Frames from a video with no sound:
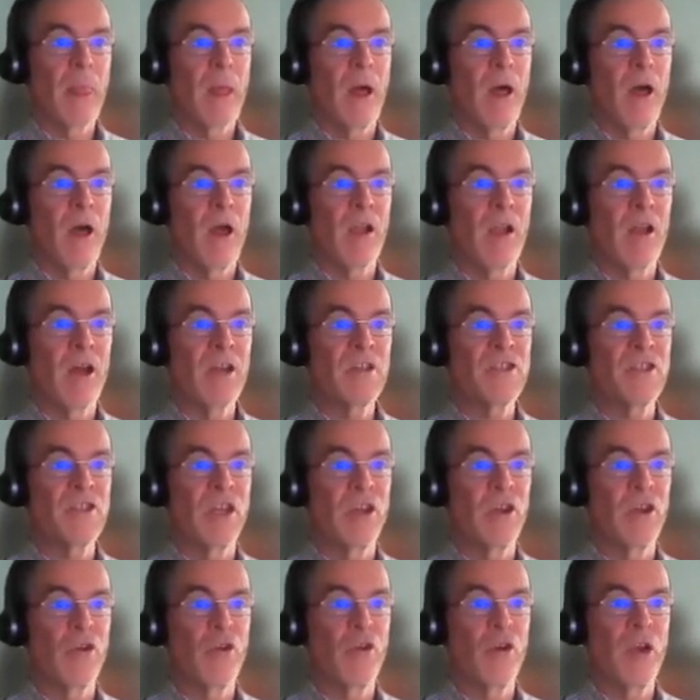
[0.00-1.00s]
highlighted
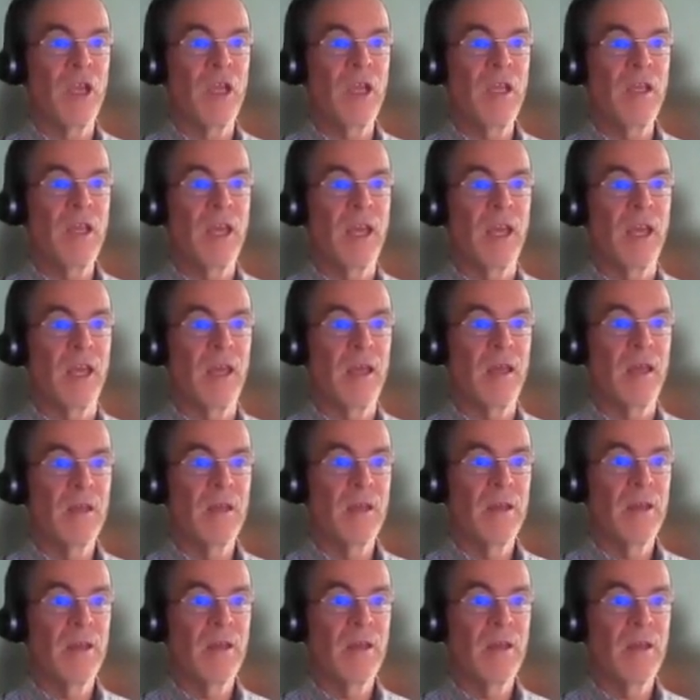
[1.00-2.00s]
in green here,
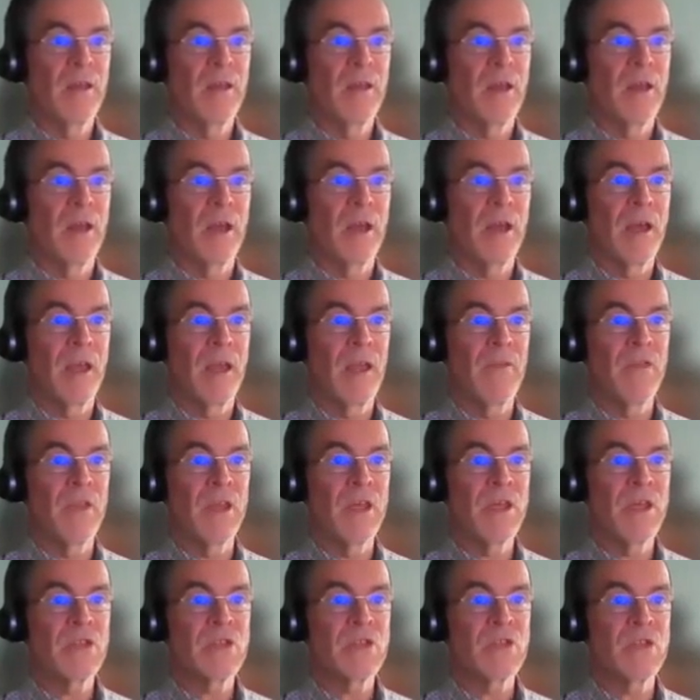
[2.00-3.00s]
in
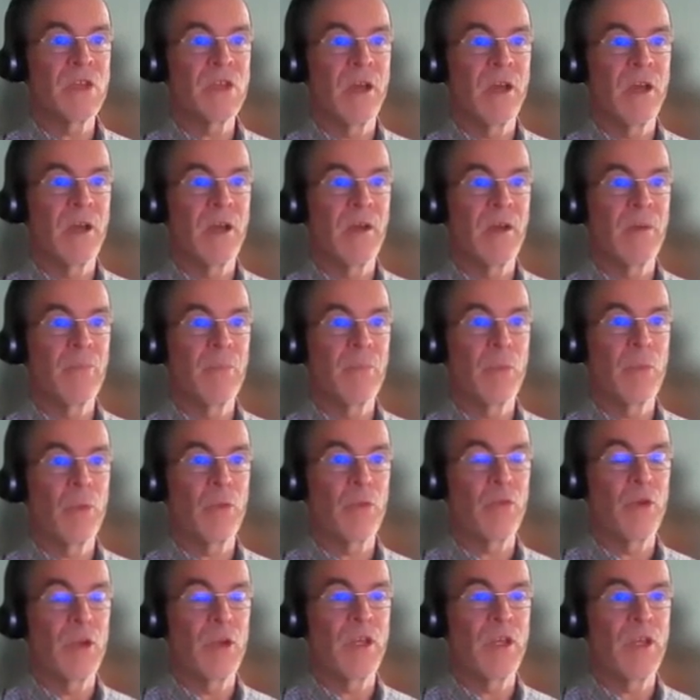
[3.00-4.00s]
this
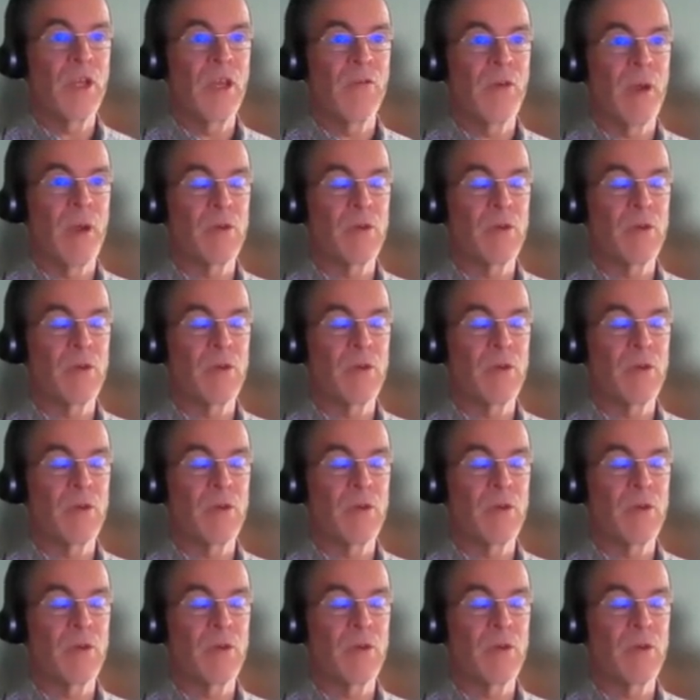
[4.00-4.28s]
3D